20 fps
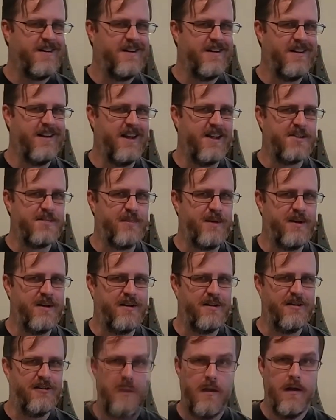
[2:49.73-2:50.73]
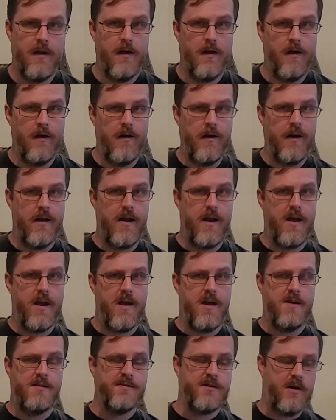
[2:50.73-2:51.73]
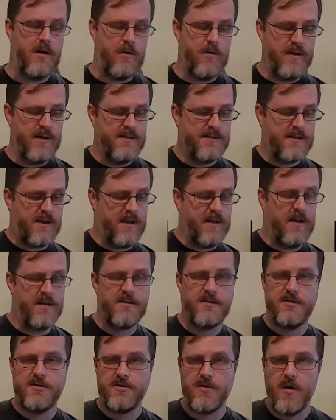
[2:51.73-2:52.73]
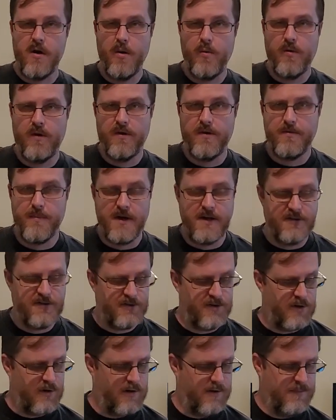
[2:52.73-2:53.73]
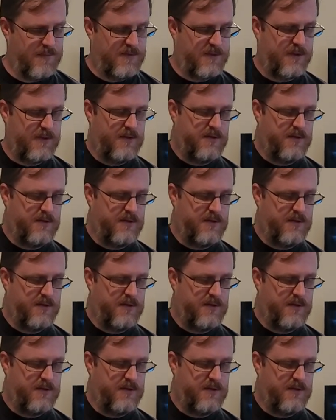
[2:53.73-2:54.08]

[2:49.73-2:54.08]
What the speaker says: Let's build. All right, as always, I like to start with my syrups.